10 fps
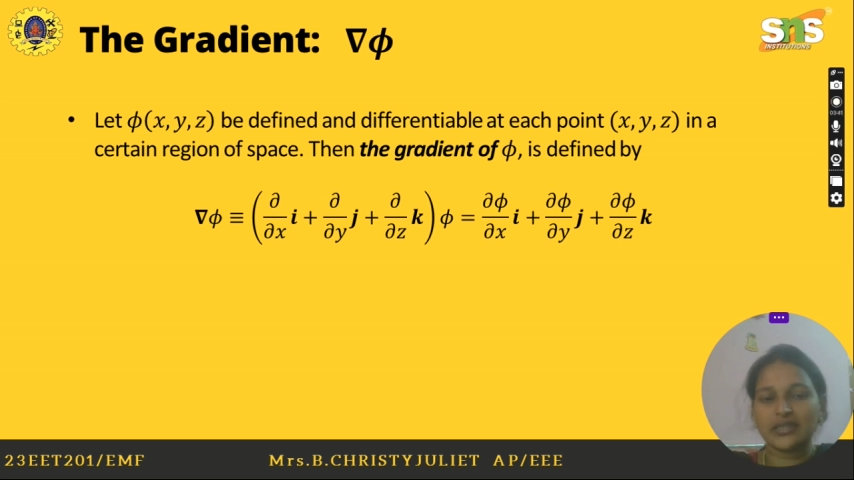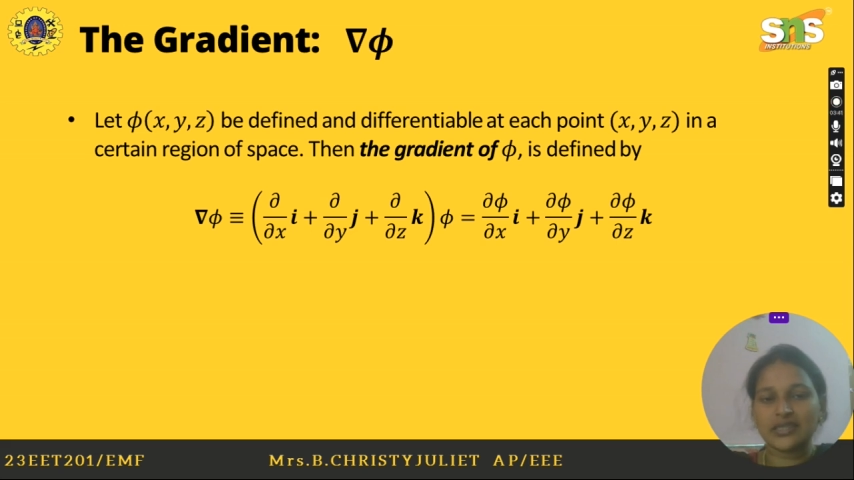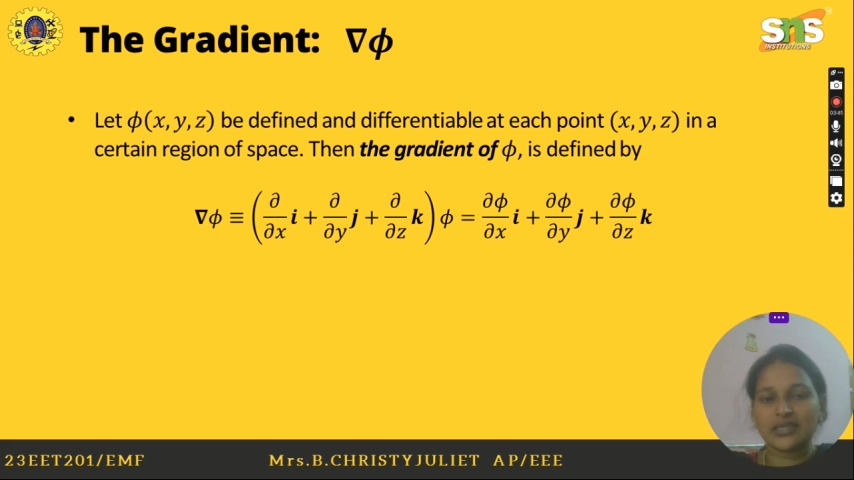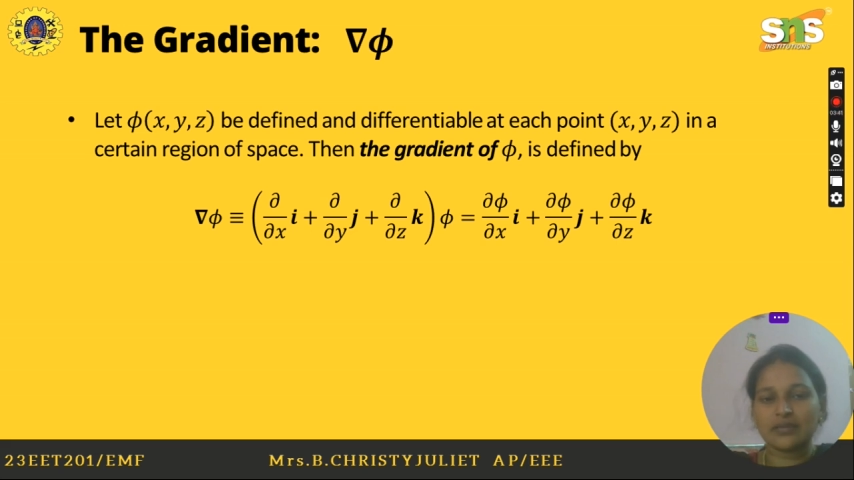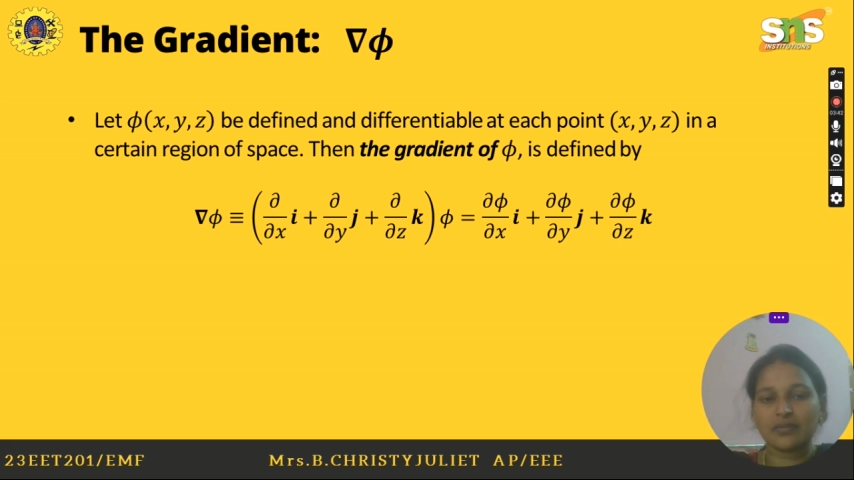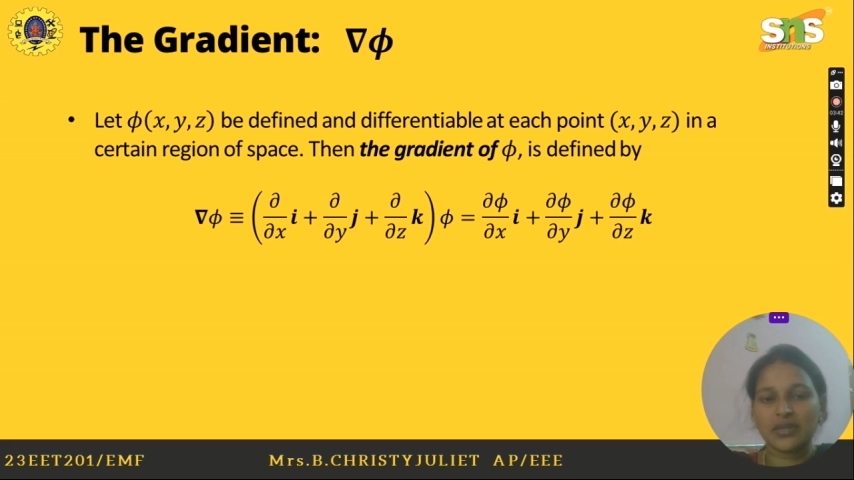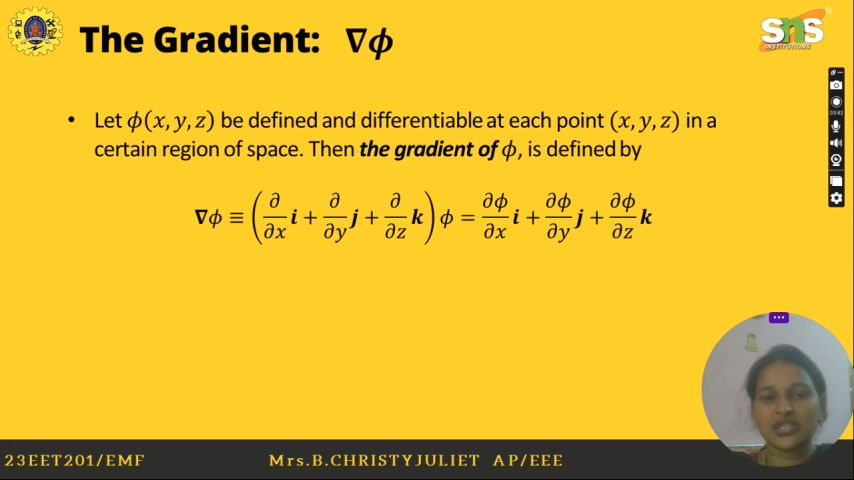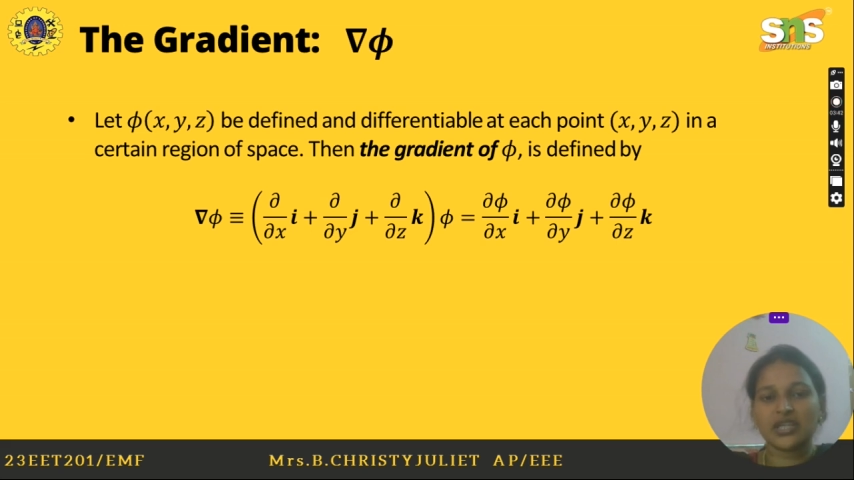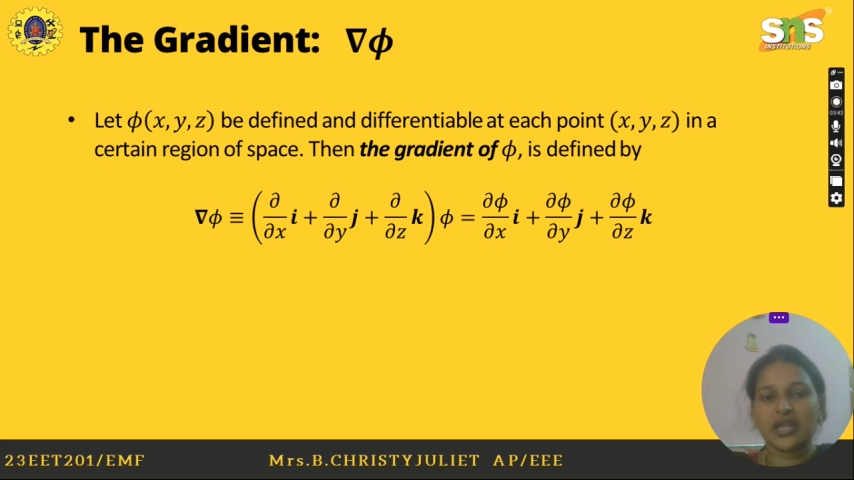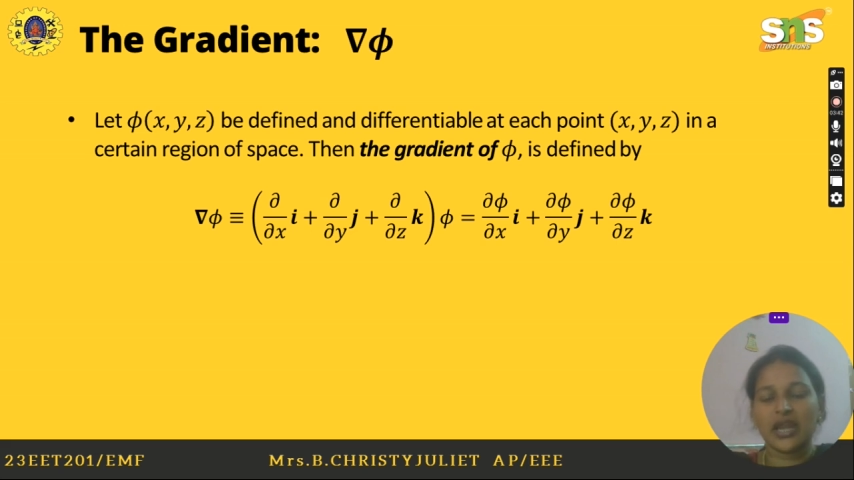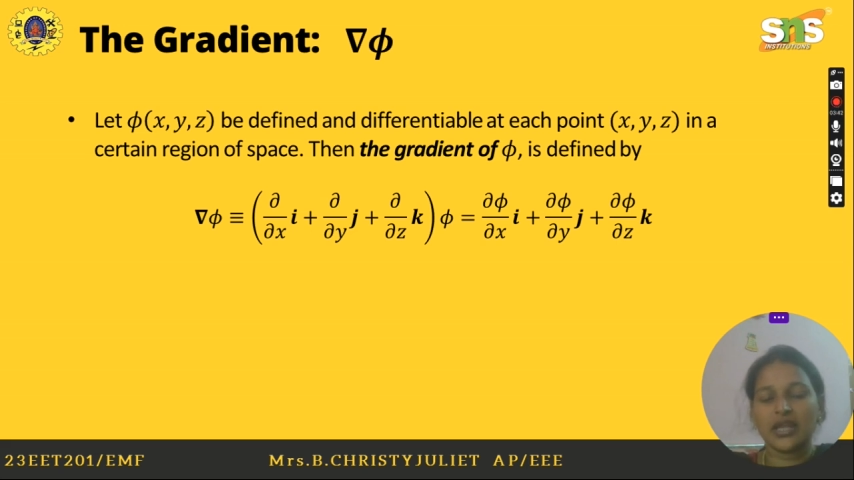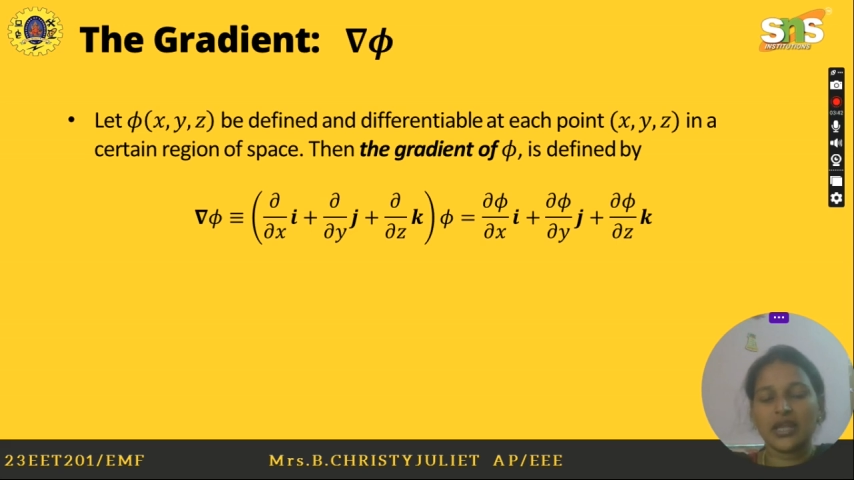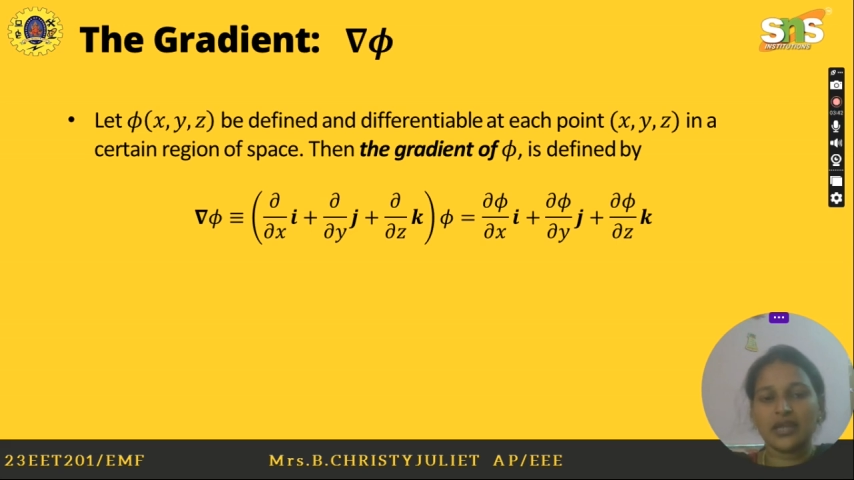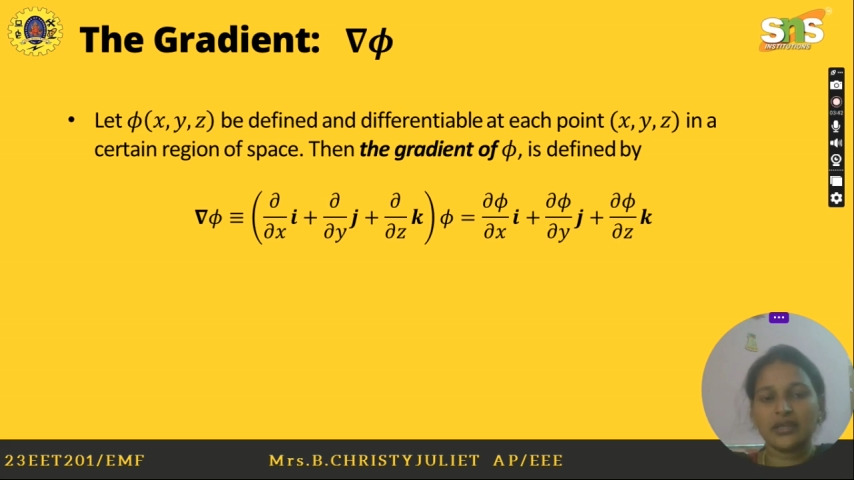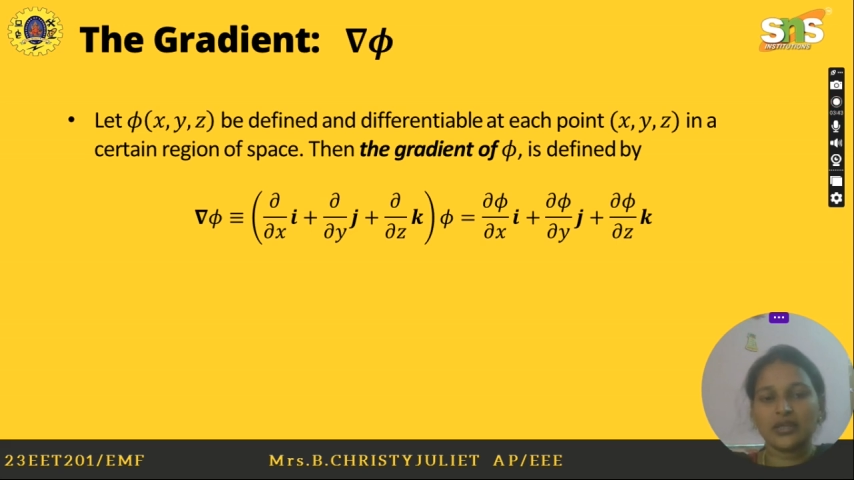temperature gradient?